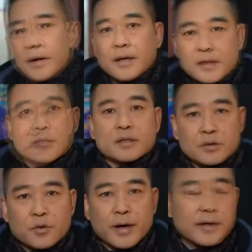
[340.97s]
it's
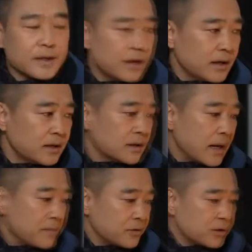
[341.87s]
quite an
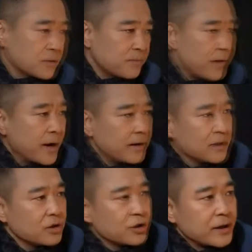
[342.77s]
established brand
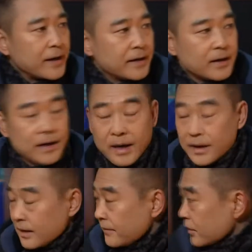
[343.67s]
in China,
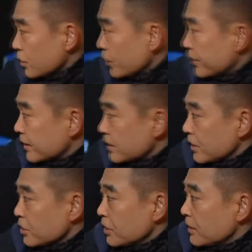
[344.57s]
and even caught the
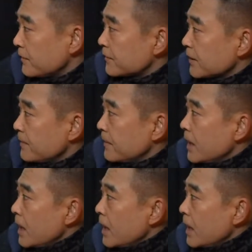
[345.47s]
attention of some